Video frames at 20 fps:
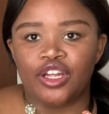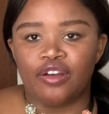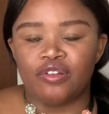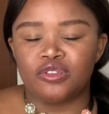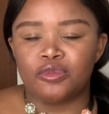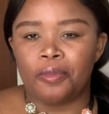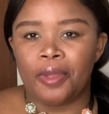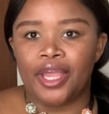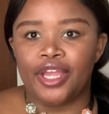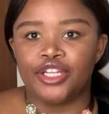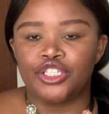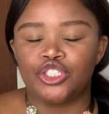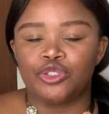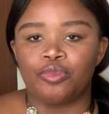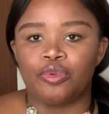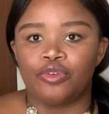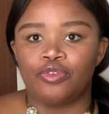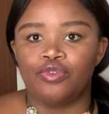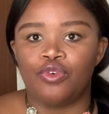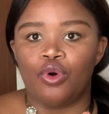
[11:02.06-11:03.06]
Curves page
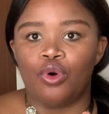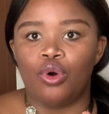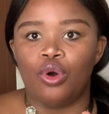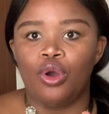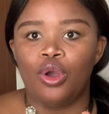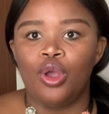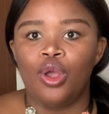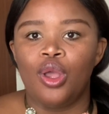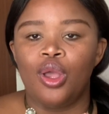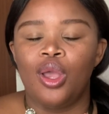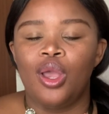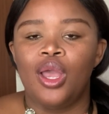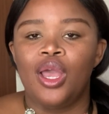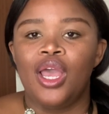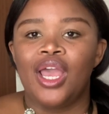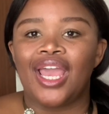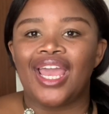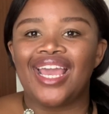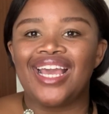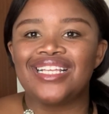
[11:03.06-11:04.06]
before.
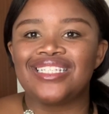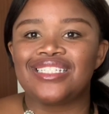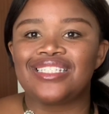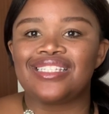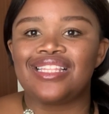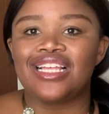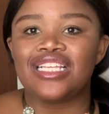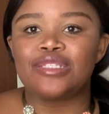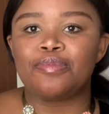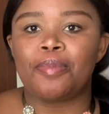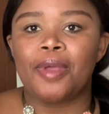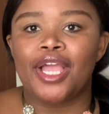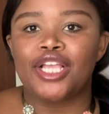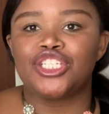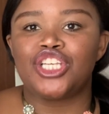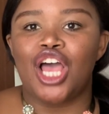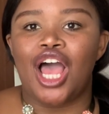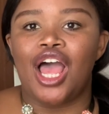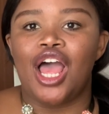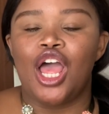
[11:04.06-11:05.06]
Is this
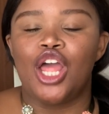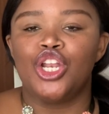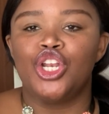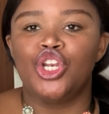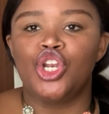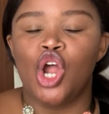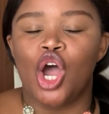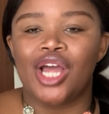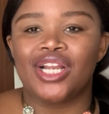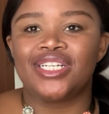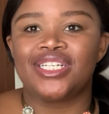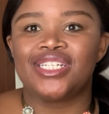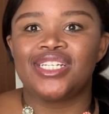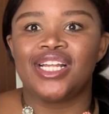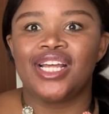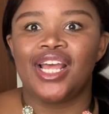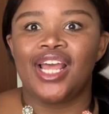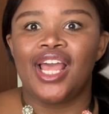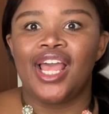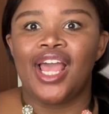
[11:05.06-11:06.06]
picture not
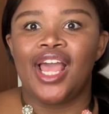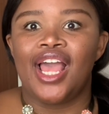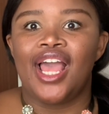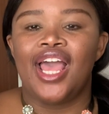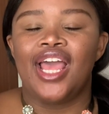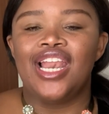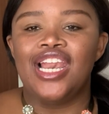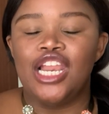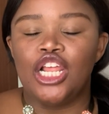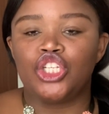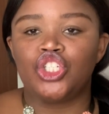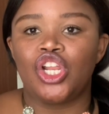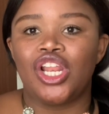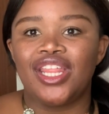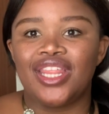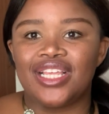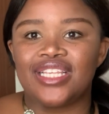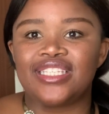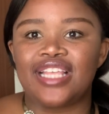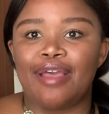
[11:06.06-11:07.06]
literally
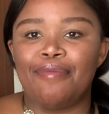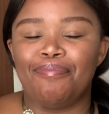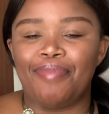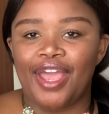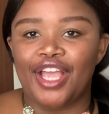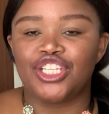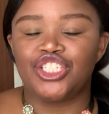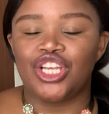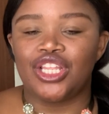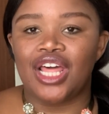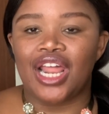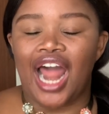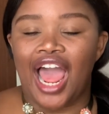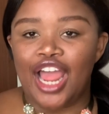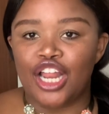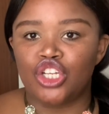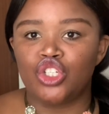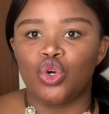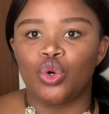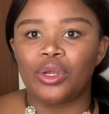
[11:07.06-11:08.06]
the same picture that
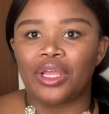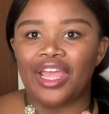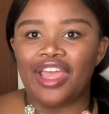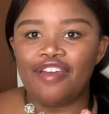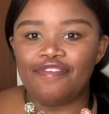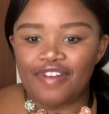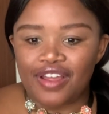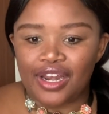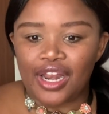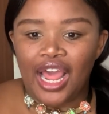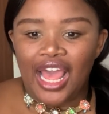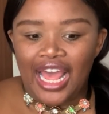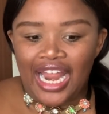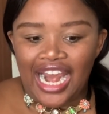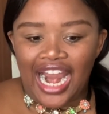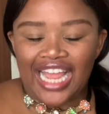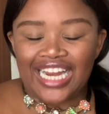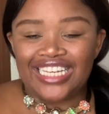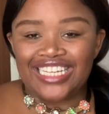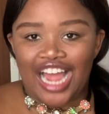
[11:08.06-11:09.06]
I took, even
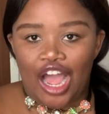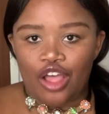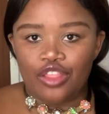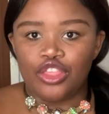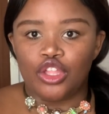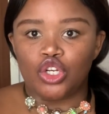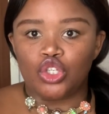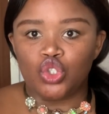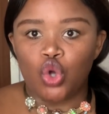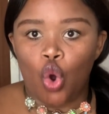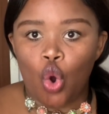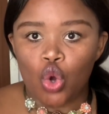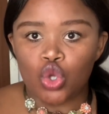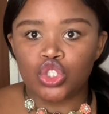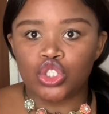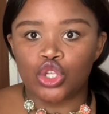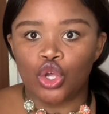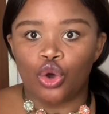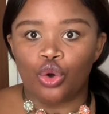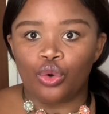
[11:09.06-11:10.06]
like down the
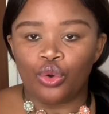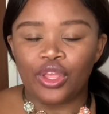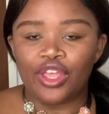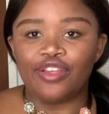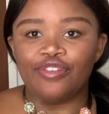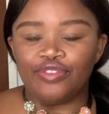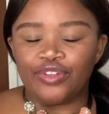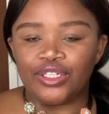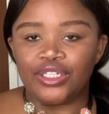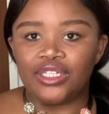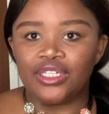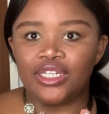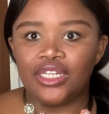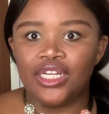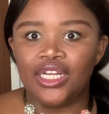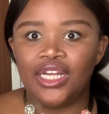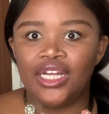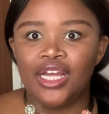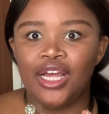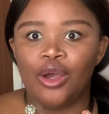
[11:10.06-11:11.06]
torso, even,
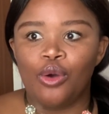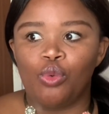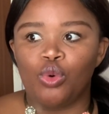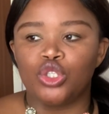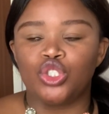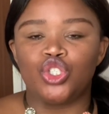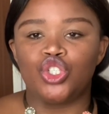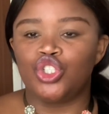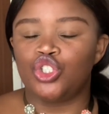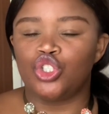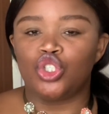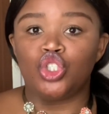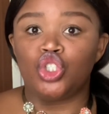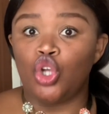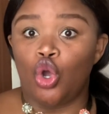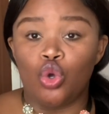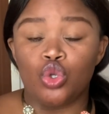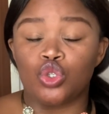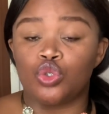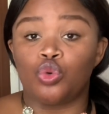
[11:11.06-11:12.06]
which
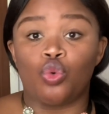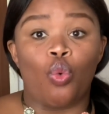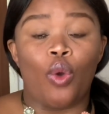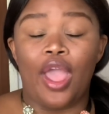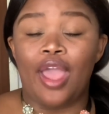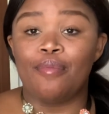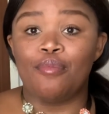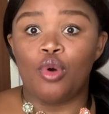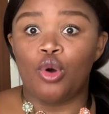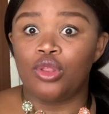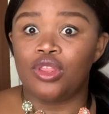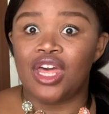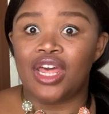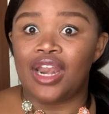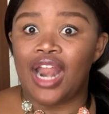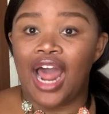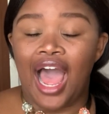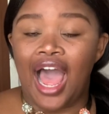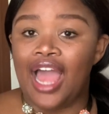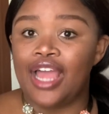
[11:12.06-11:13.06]
shows way more
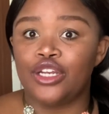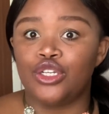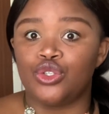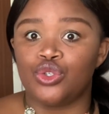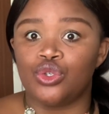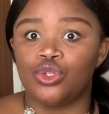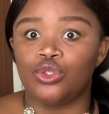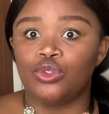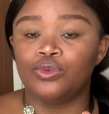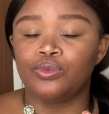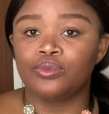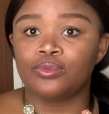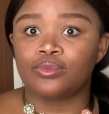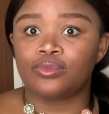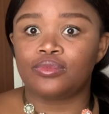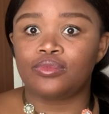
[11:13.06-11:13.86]
than I do?